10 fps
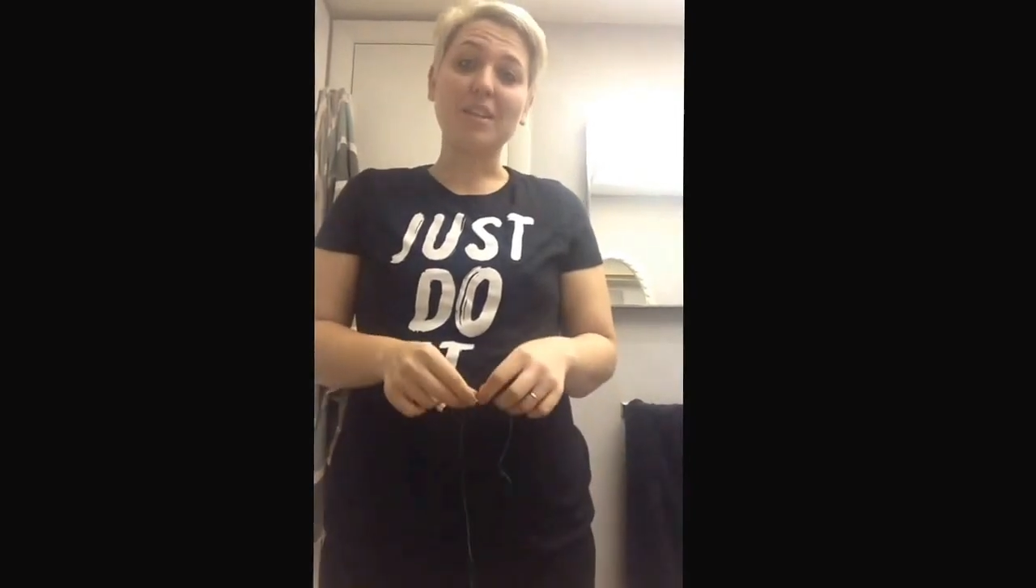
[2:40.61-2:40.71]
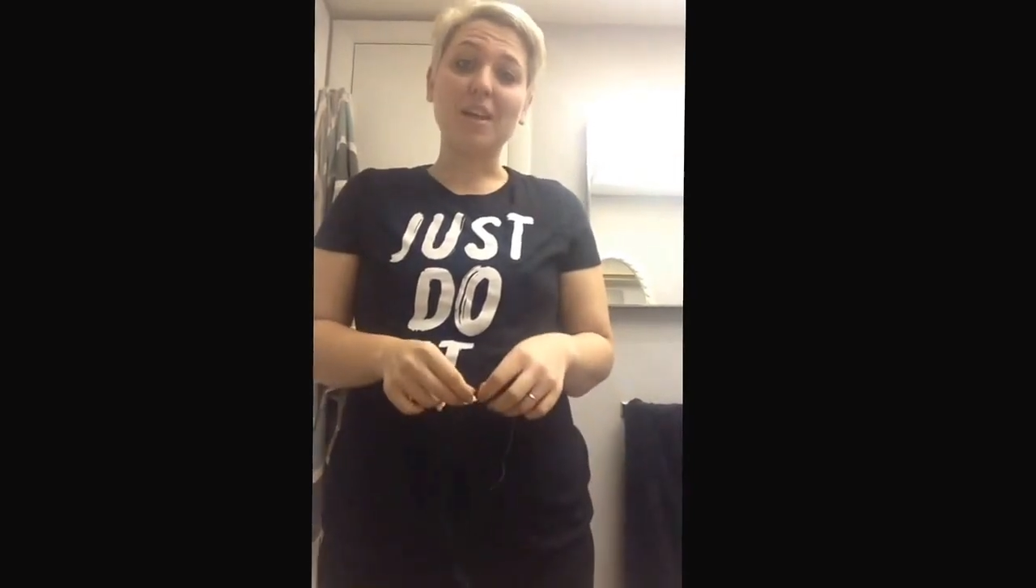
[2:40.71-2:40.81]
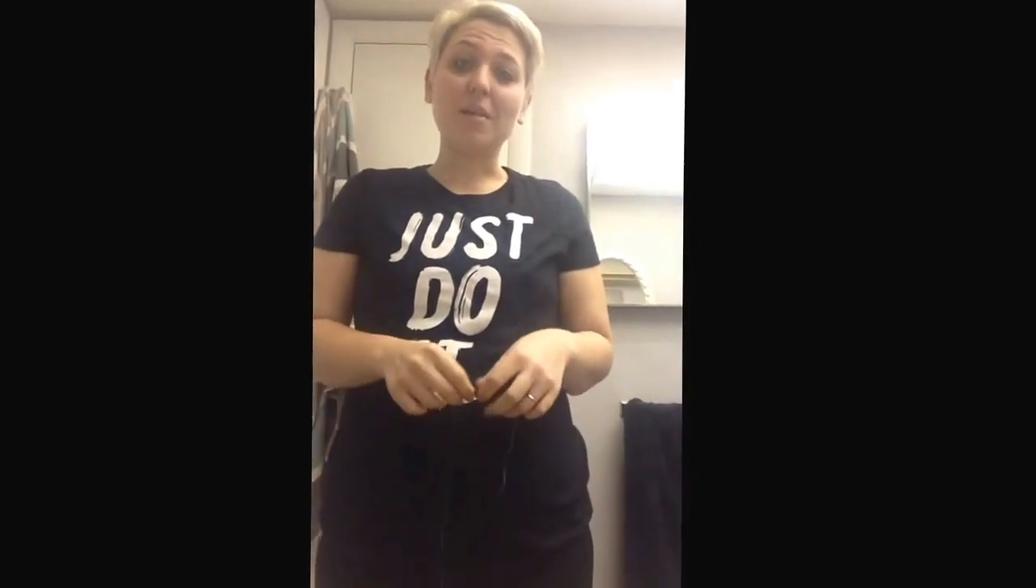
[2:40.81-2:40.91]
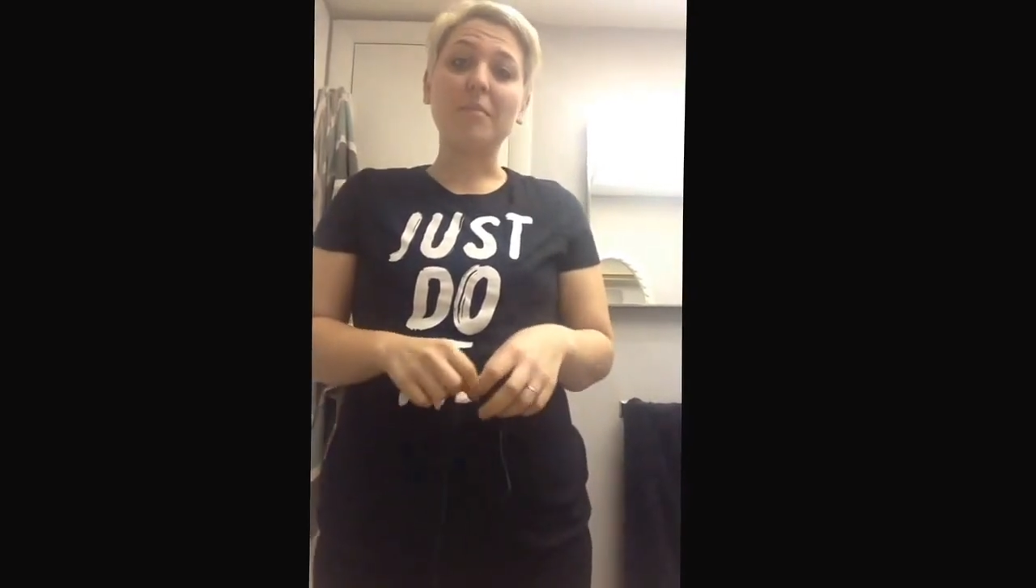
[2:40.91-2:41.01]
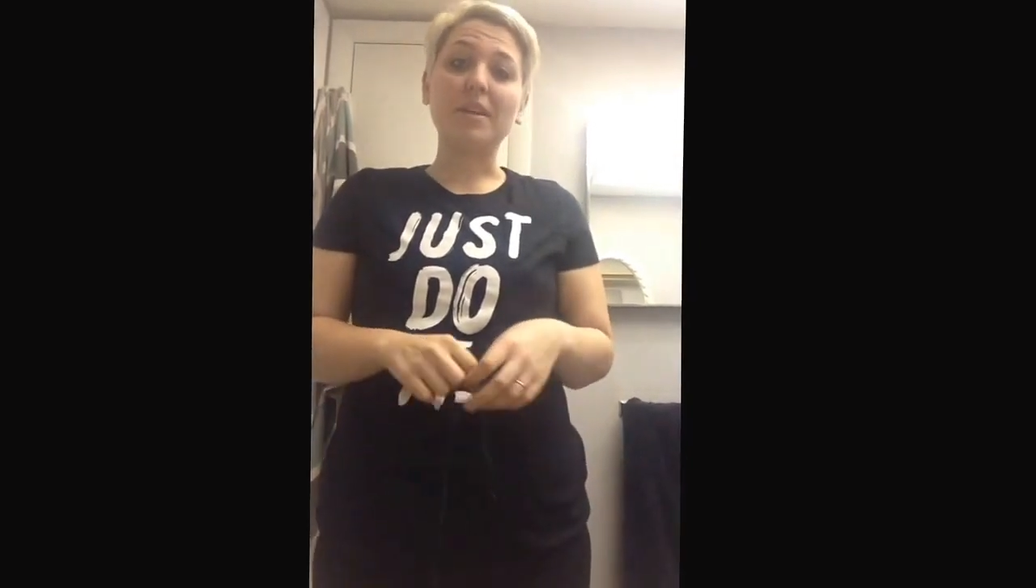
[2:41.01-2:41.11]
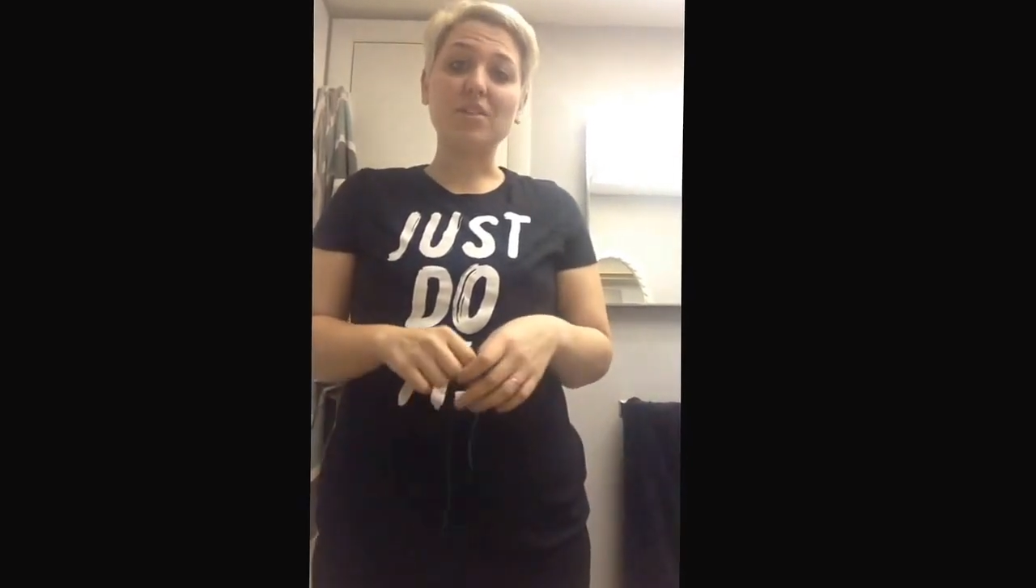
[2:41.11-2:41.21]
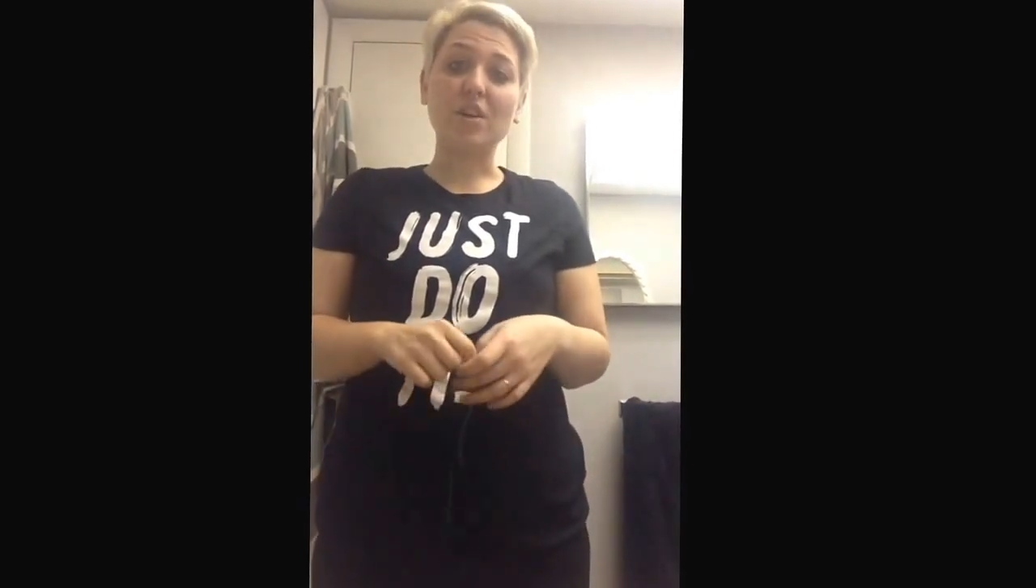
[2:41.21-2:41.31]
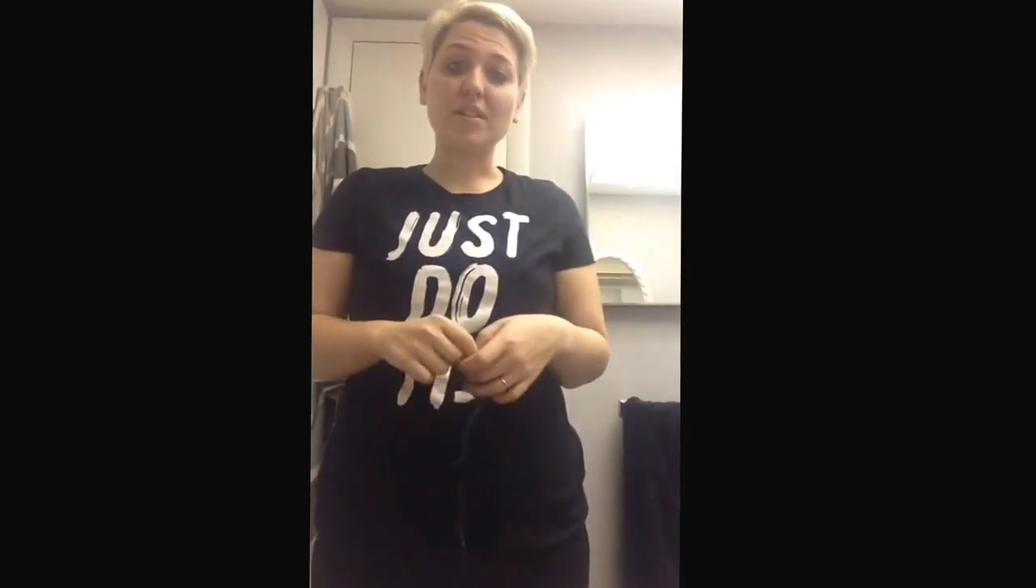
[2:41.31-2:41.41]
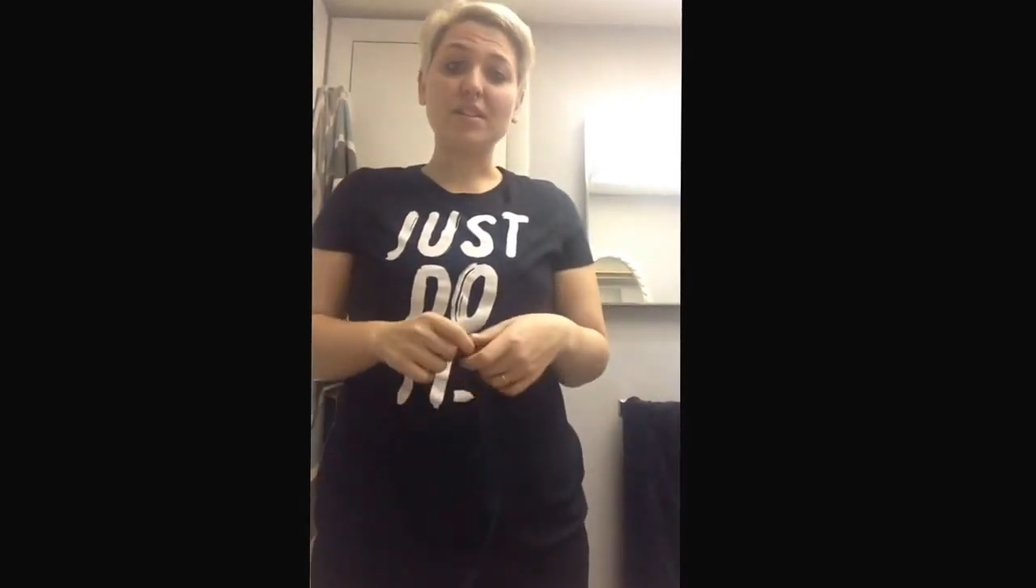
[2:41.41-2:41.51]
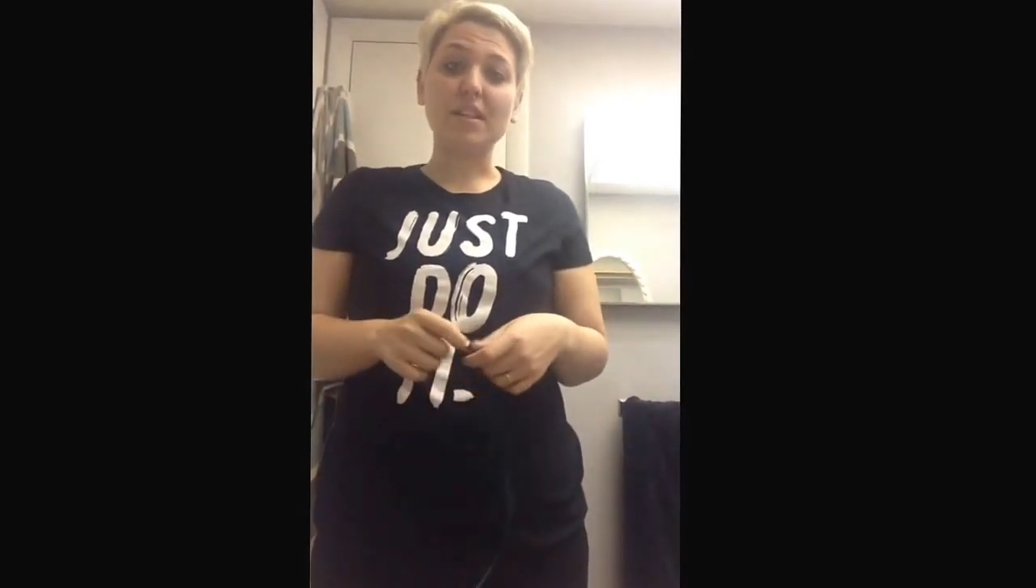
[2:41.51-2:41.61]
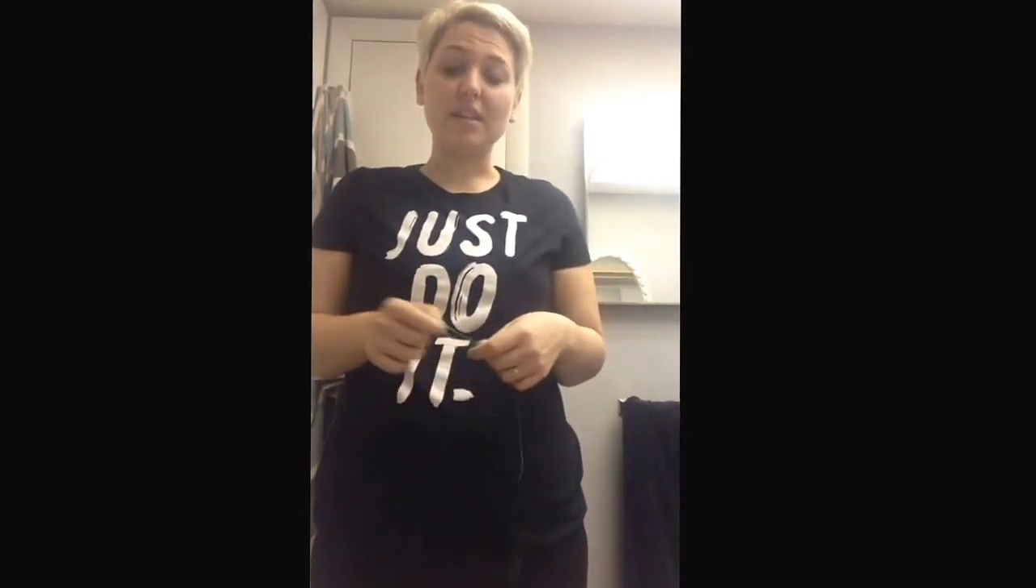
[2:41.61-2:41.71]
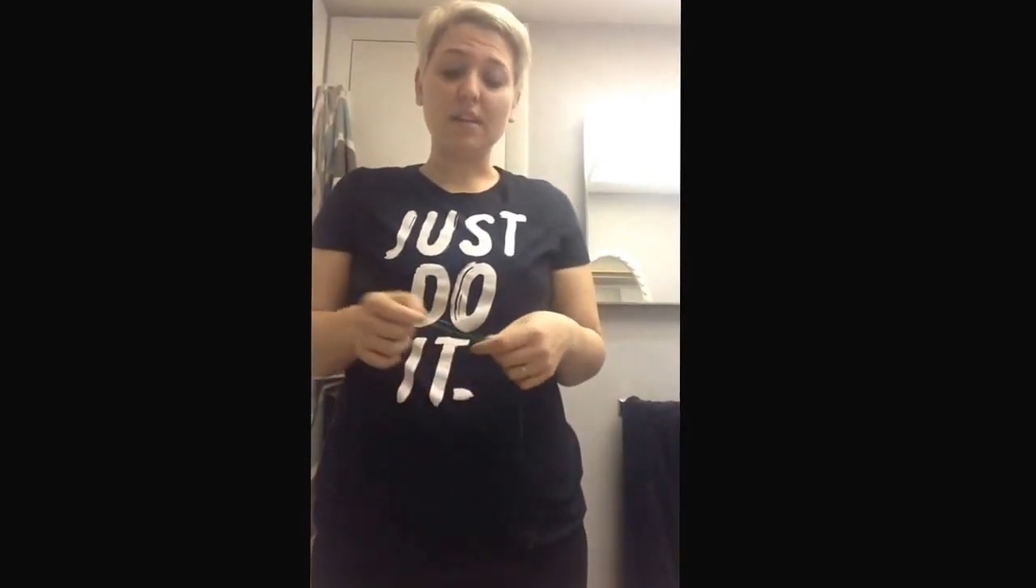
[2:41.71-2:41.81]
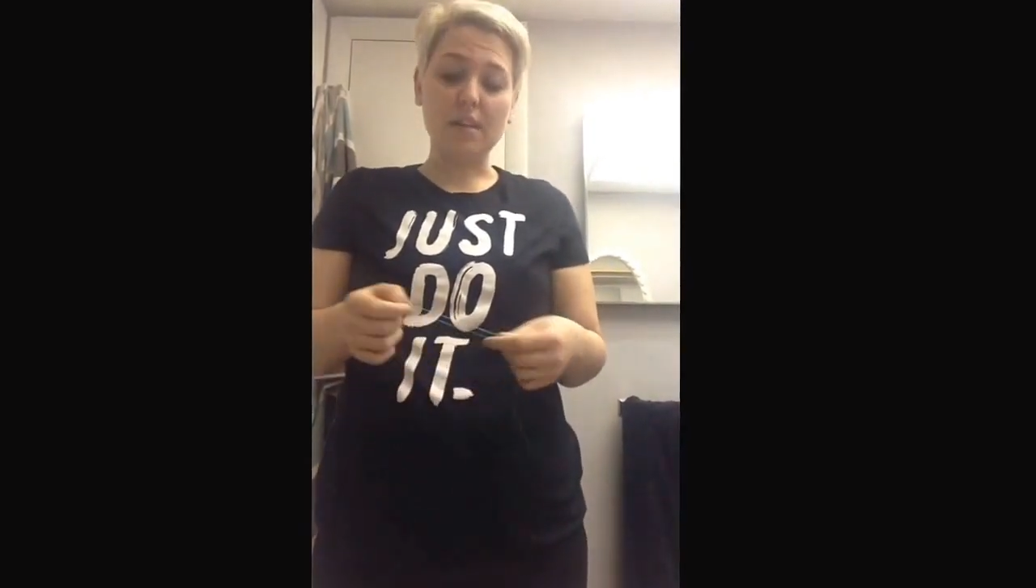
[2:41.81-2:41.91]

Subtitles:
I am exhausted.